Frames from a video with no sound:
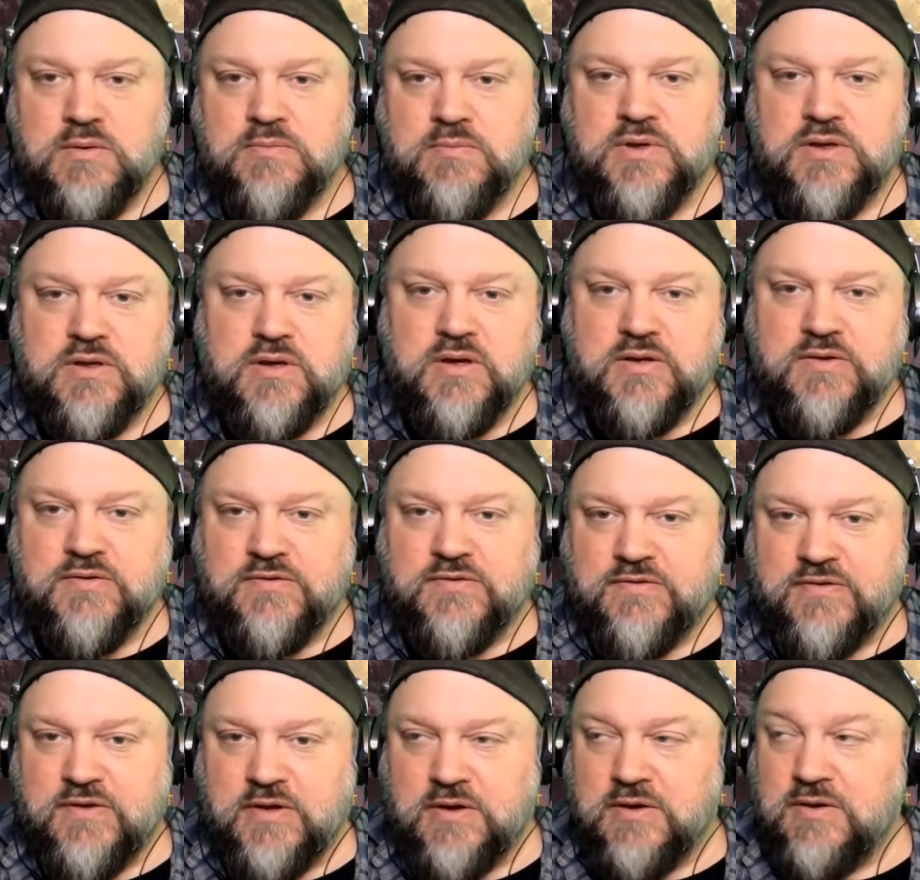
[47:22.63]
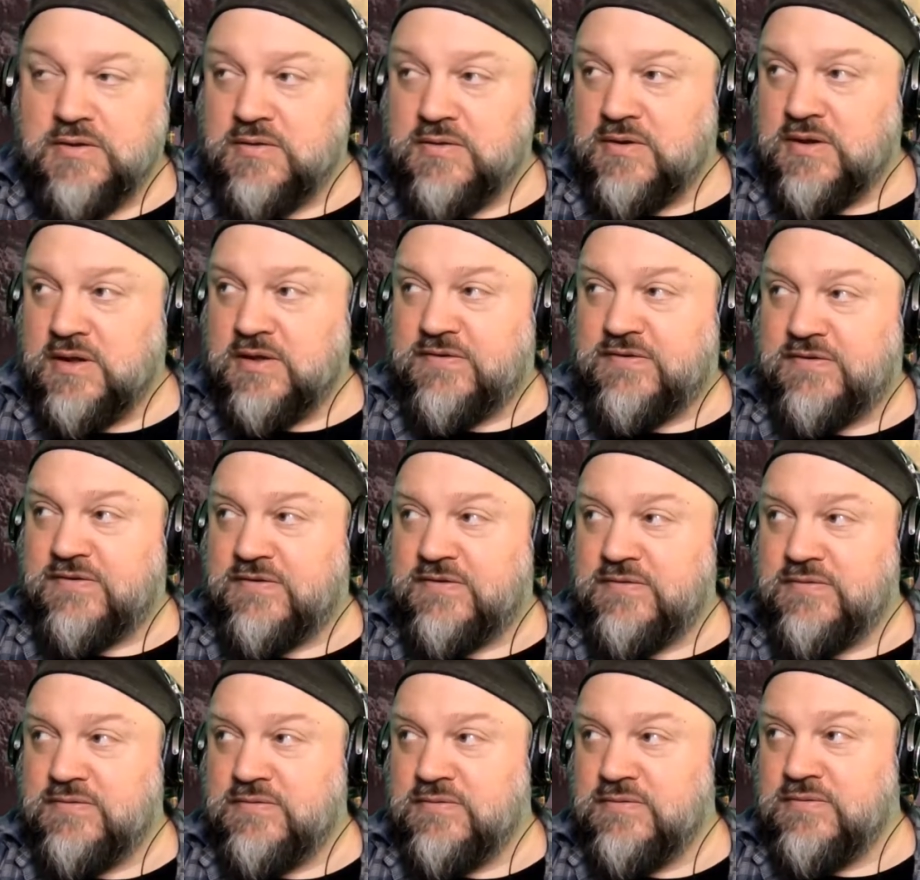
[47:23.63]
because
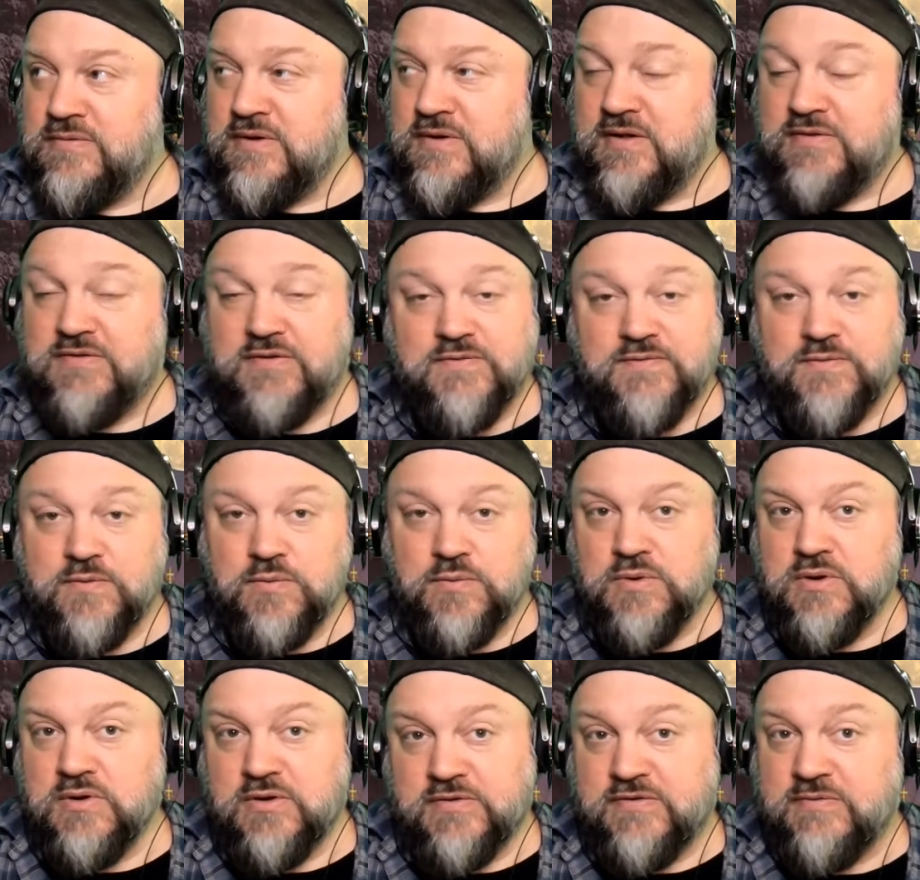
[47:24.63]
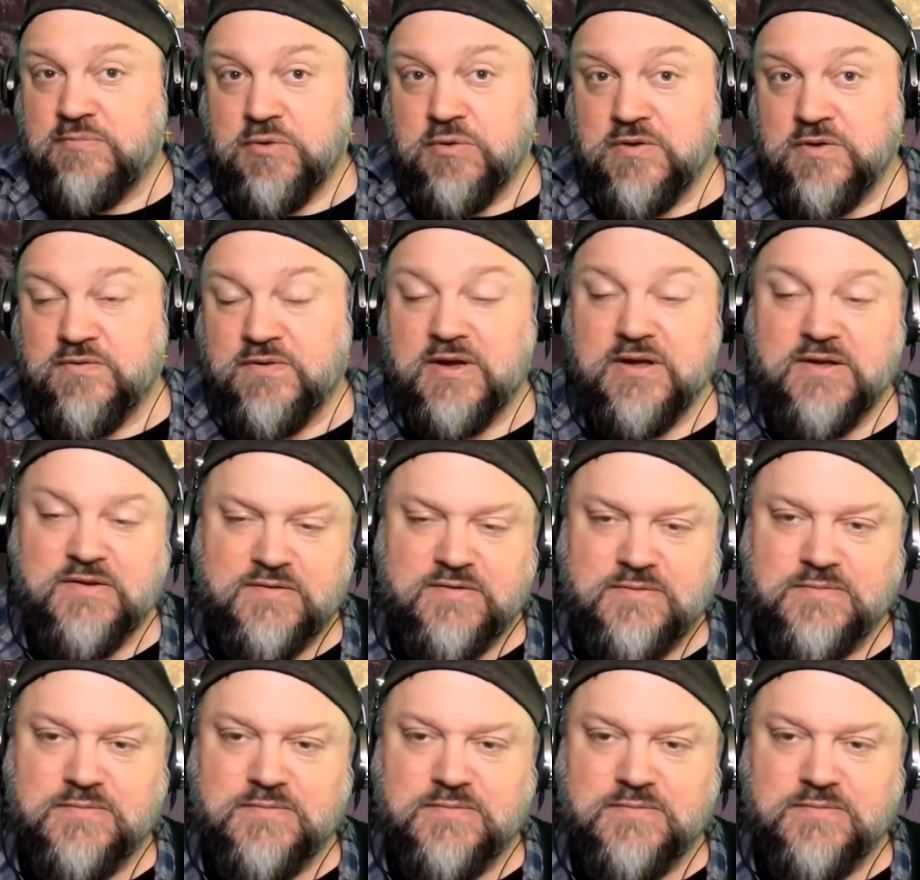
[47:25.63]
it's a for real. It's pretty fast.